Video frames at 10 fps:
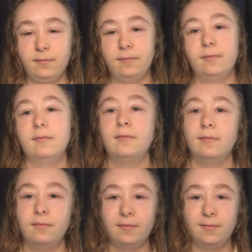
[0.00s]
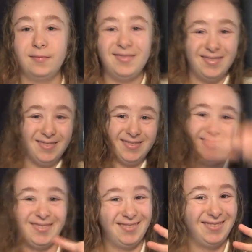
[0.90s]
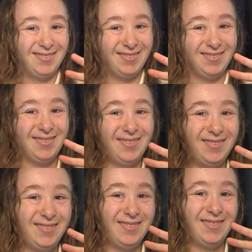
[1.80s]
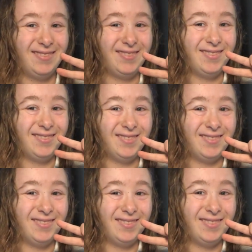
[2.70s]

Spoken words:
No one is speaking in this clip.